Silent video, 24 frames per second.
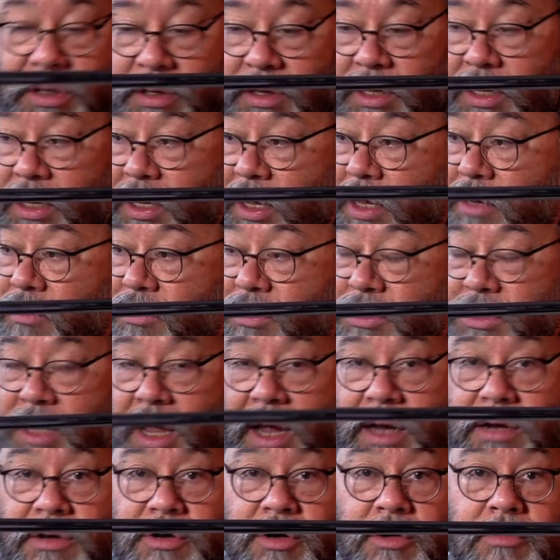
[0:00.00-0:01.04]
the inner
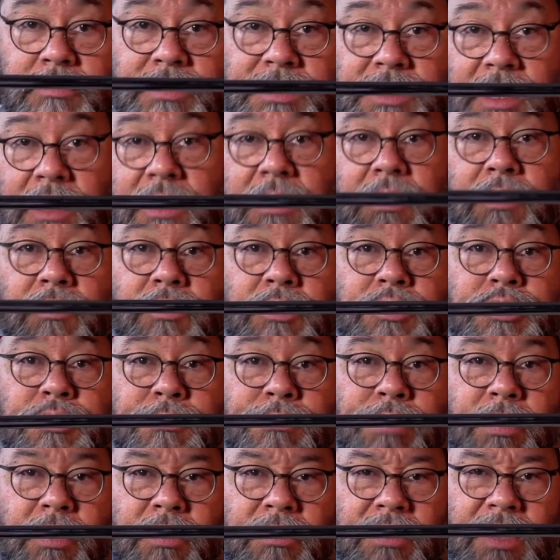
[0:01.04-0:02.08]
slide tubes, which are
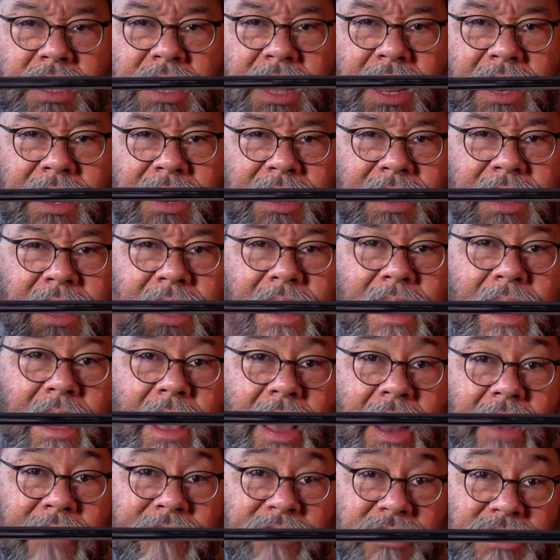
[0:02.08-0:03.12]
prone to getting
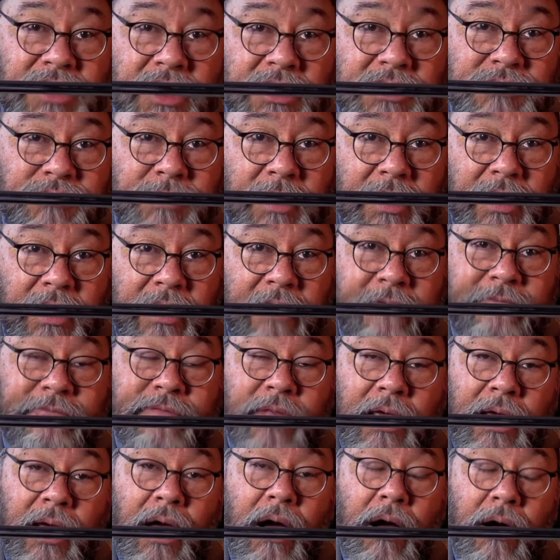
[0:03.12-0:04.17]
out of adjustment if
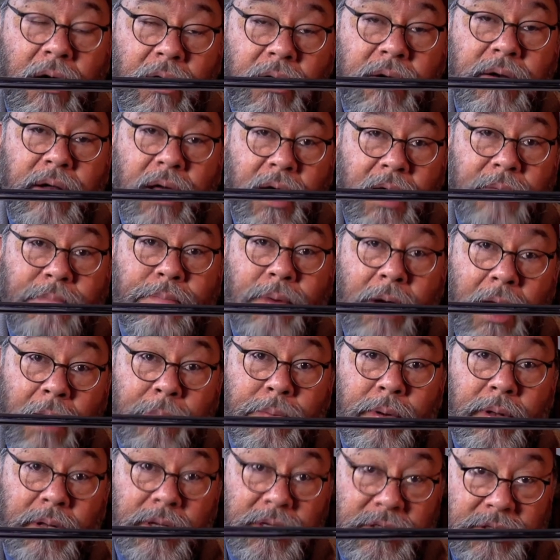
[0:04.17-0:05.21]
they are not
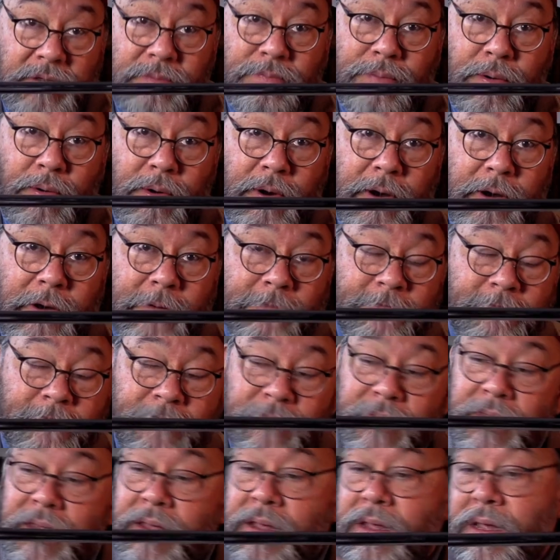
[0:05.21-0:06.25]
properly supported.
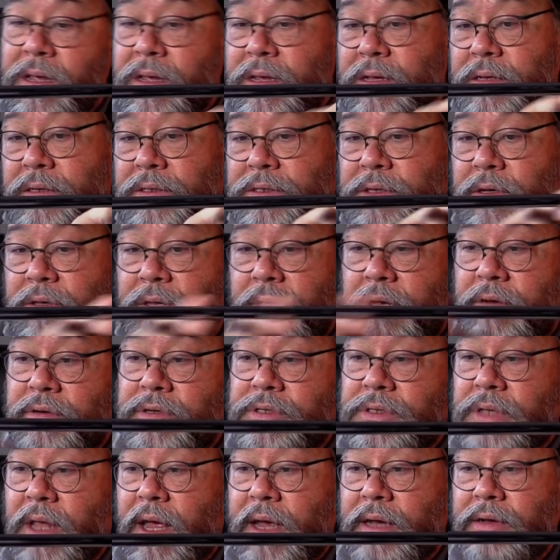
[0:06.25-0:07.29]
So the inner
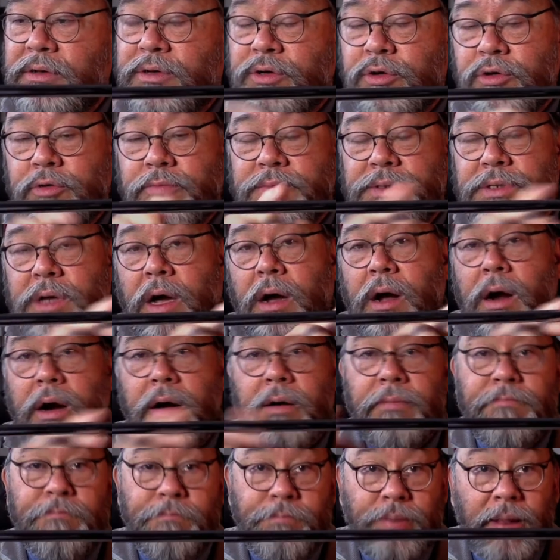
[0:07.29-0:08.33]
slide tubes
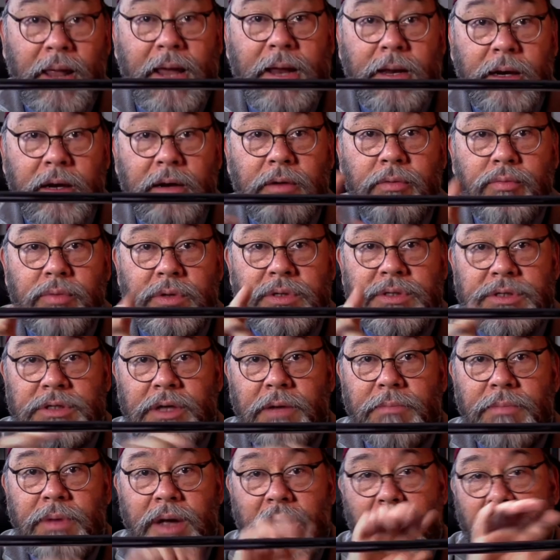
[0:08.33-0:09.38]
are plated with
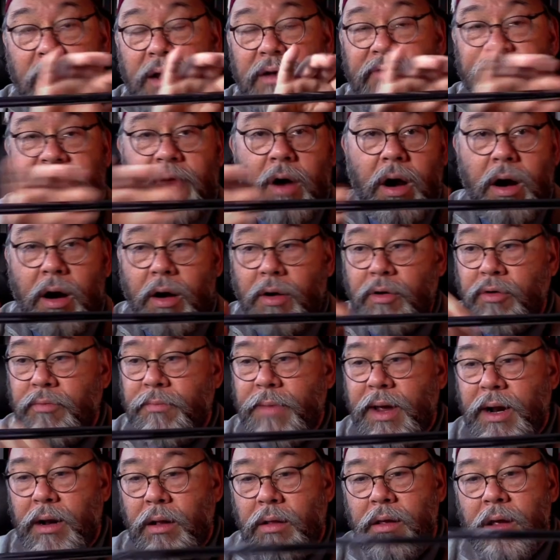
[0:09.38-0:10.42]
some kind of harder
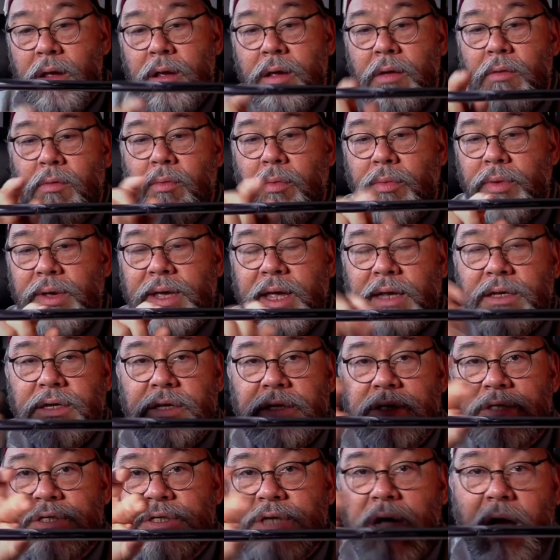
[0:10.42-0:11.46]
metal. When we get to
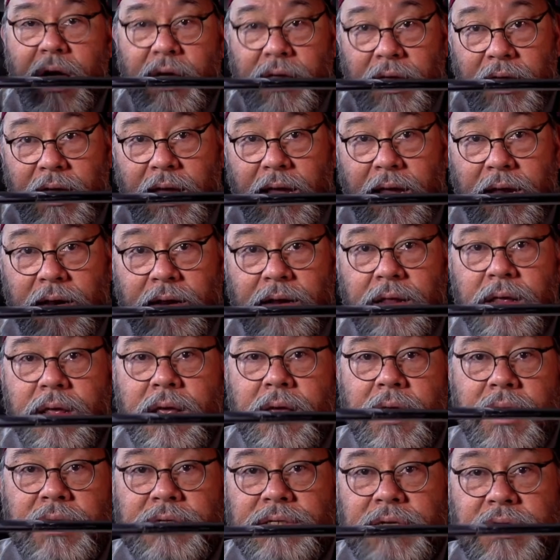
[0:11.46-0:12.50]
the stocking end,
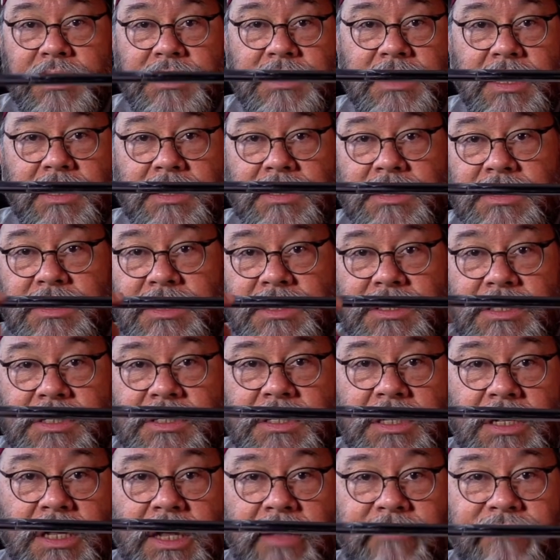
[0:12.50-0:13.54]
as I said, this is a
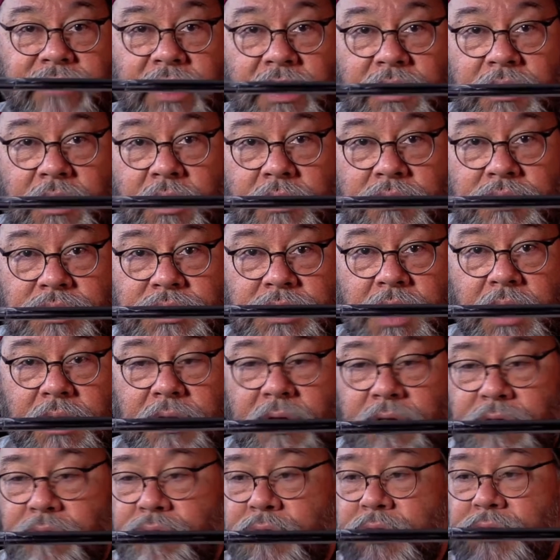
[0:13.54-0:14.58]
sleeve that goes on. Now
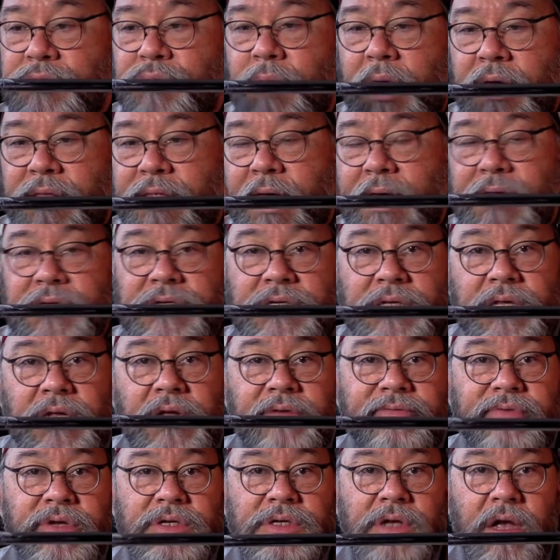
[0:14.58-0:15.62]
the reason why that
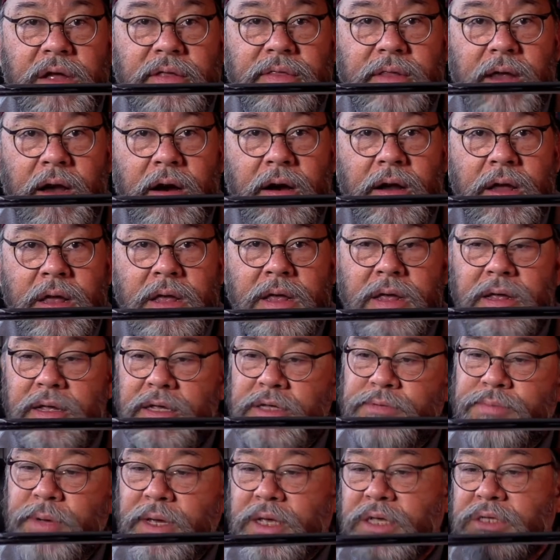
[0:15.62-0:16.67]
sleeve is on there
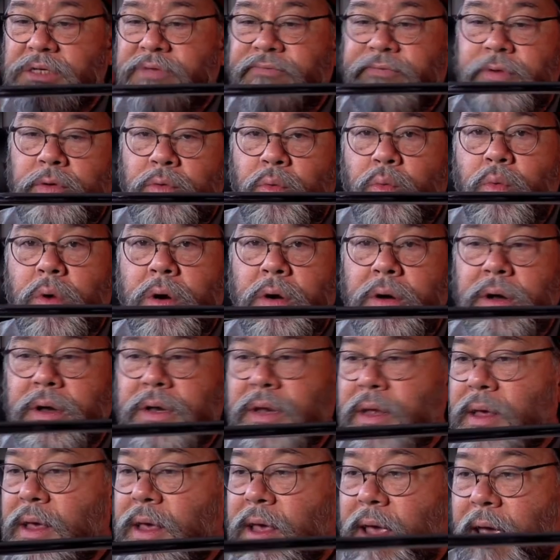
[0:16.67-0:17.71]
is because if it weren't,
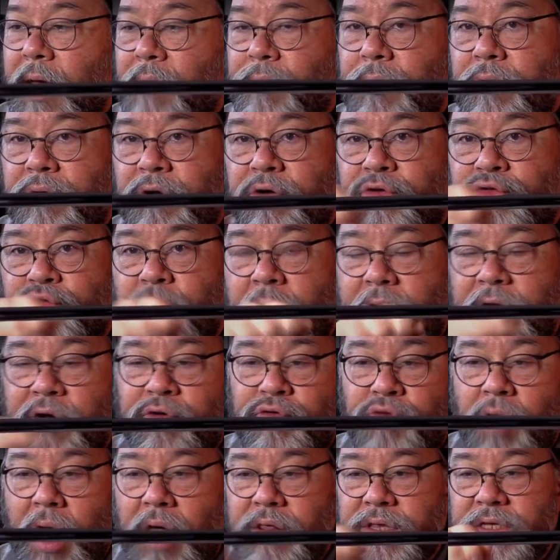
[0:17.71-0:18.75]
and we were to try to
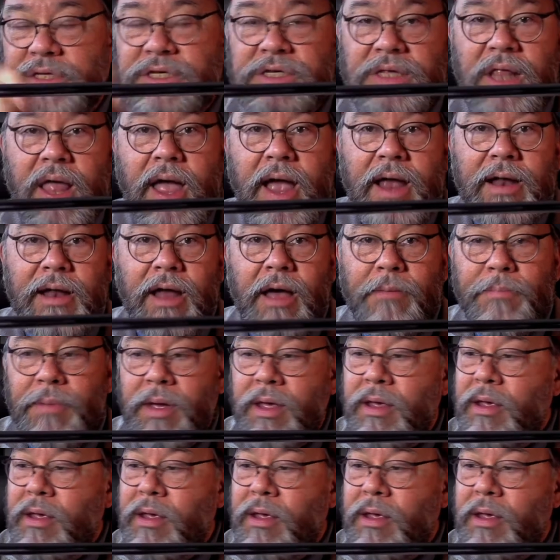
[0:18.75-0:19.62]
draw the slide up,